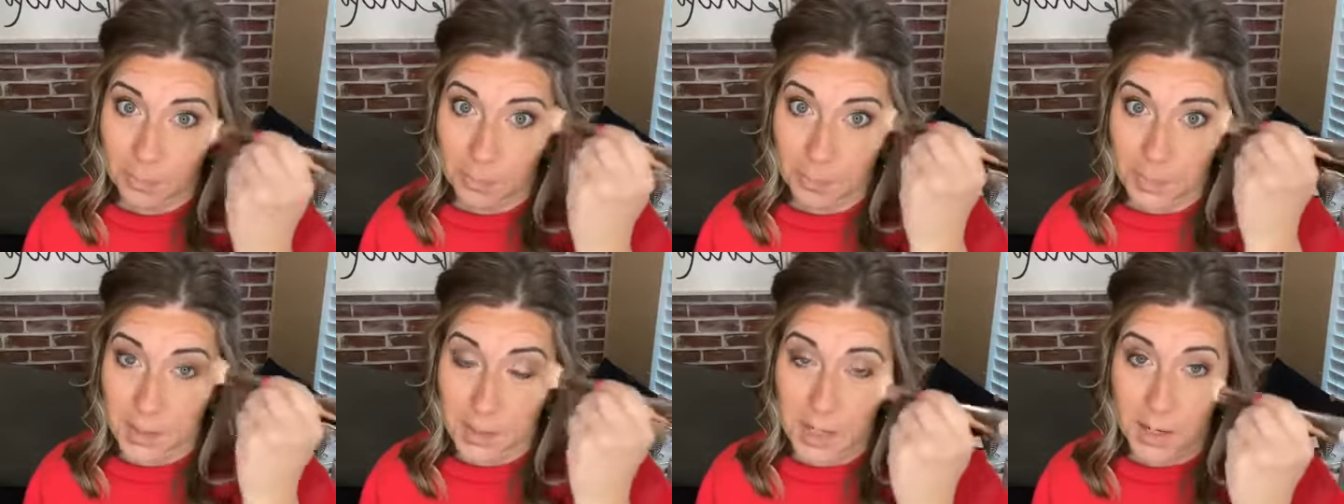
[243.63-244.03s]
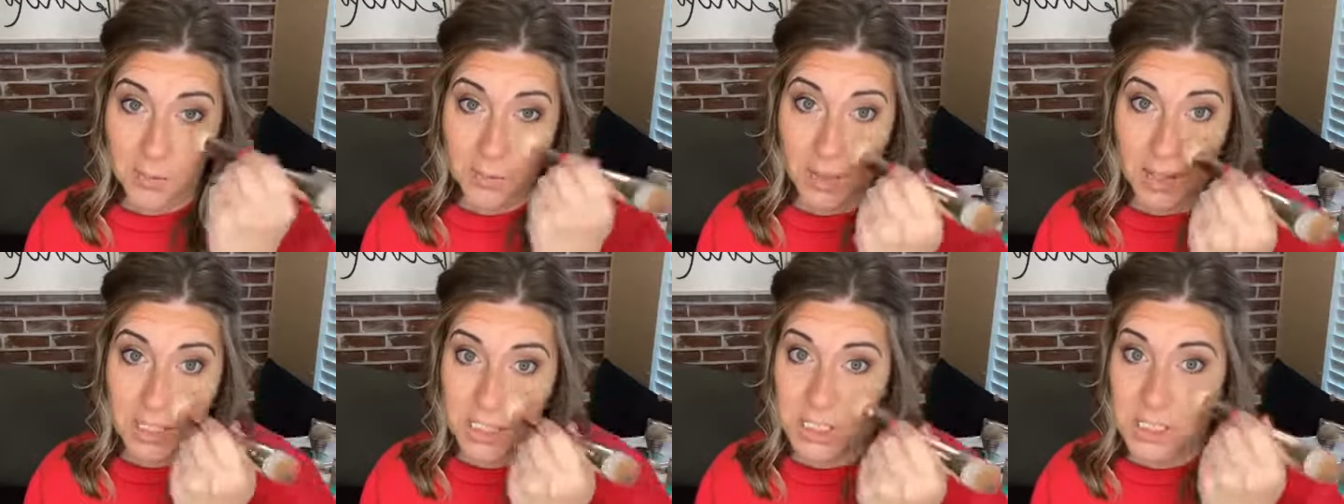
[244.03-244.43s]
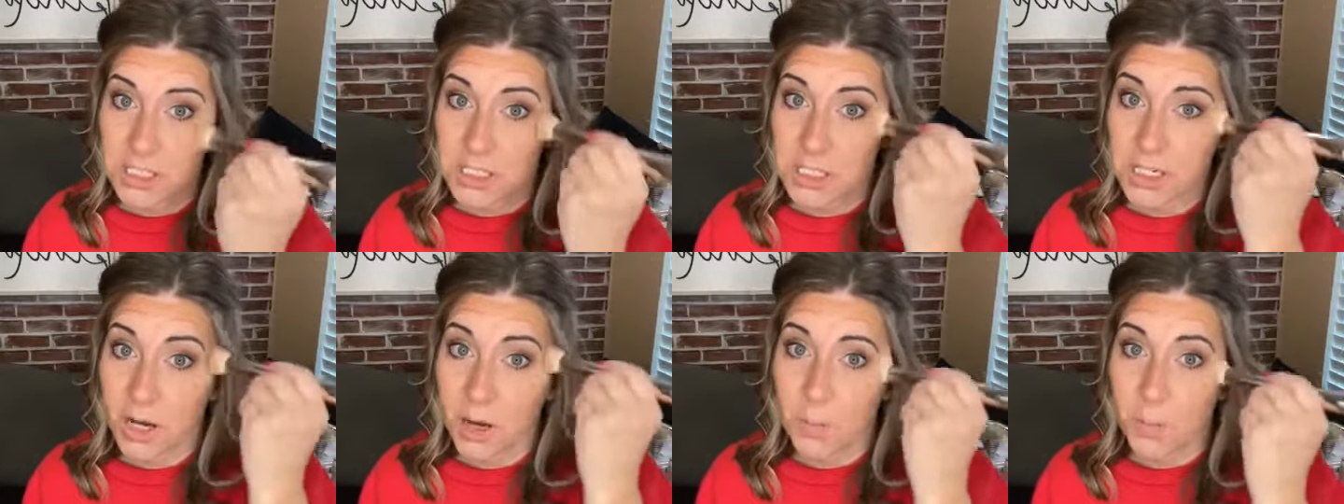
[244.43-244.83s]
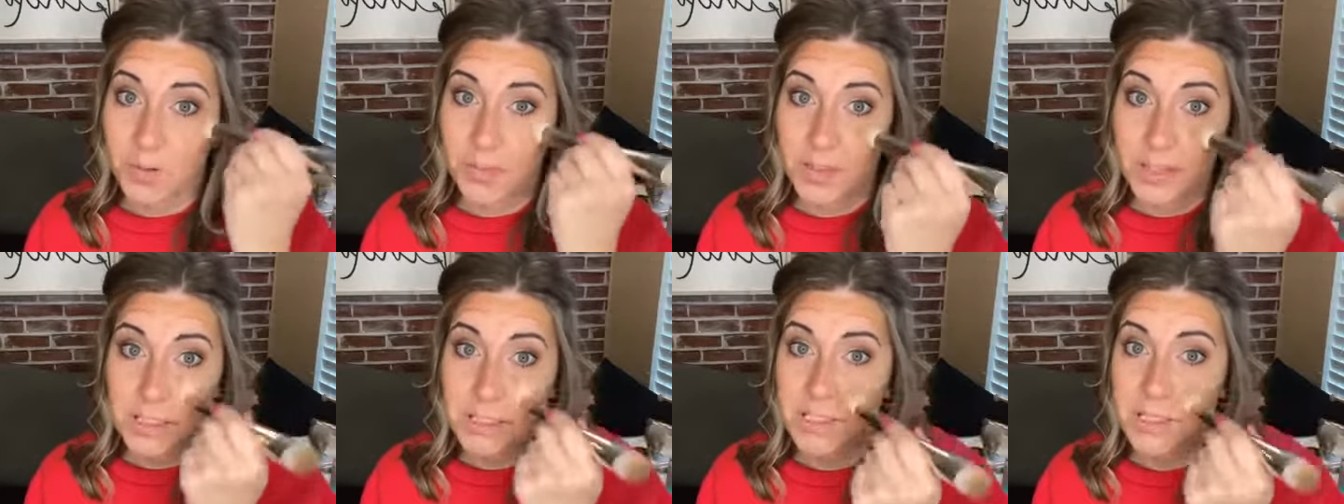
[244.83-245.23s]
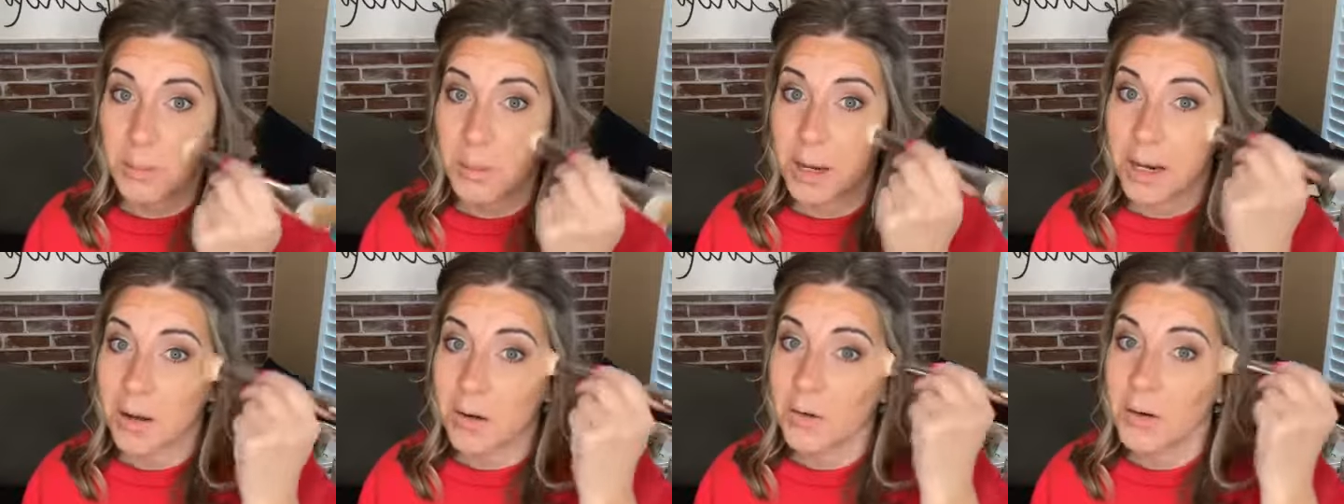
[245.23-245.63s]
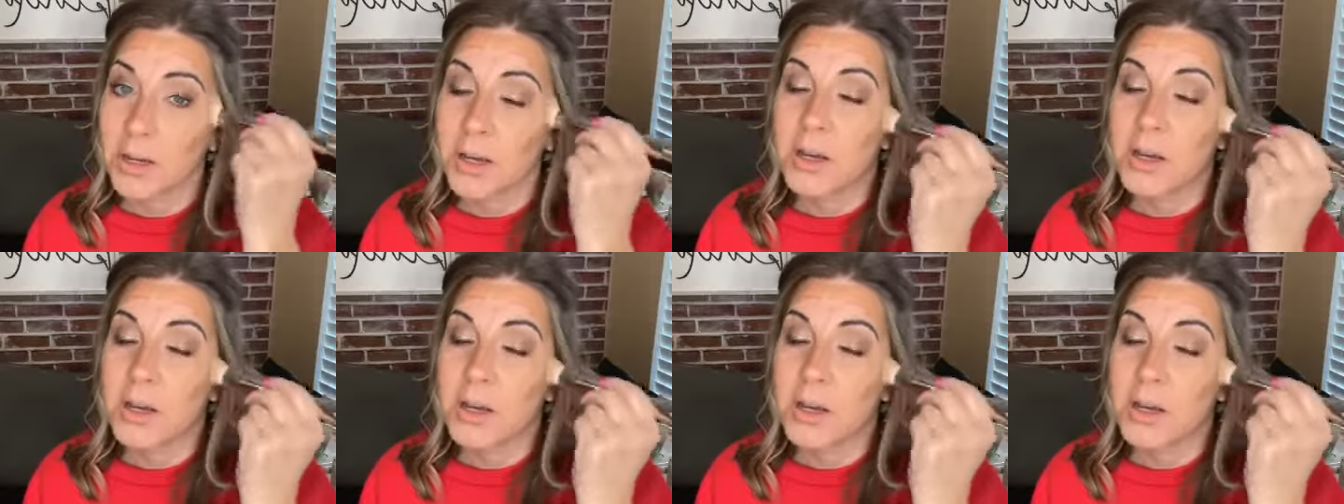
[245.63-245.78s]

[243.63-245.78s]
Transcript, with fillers: you know that's just not what this is about